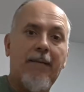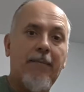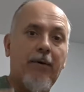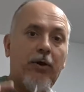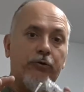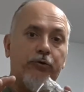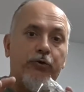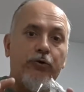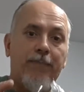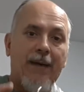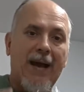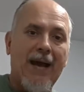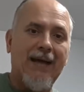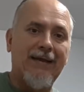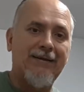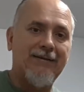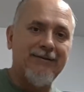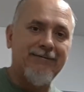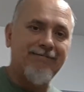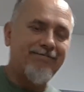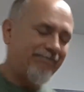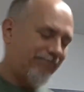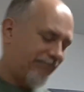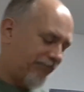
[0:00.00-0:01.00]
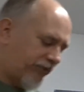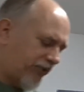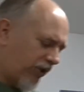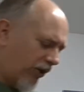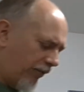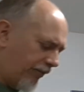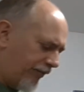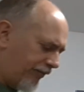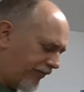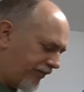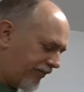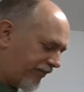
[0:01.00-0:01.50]
I bought 2 packs.
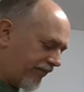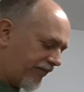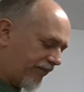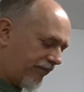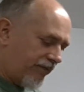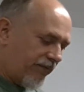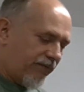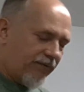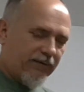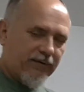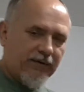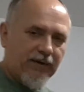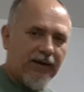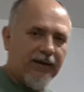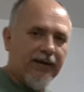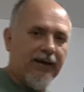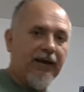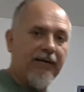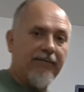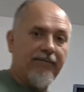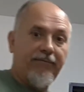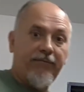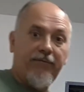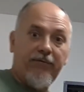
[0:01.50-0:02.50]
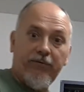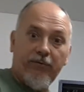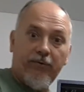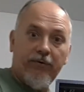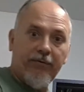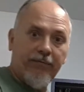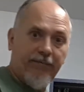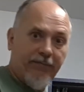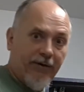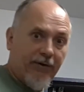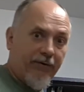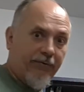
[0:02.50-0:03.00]
So, I got, if you
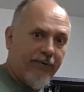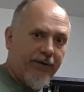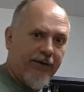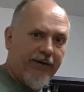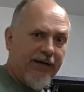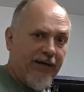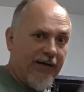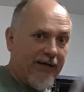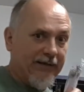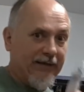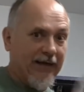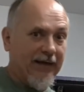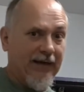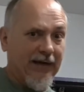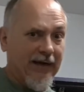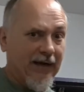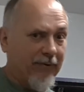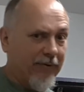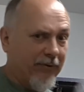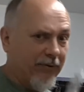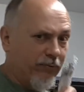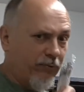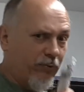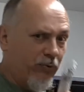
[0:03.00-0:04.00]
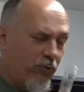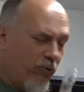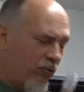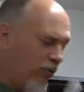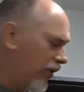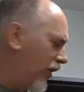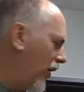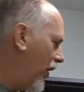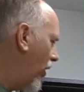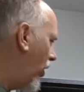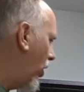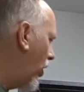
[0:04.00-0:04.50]
want to really reconnect, hey, I got one.
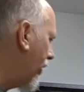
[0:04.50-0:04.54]
Woo.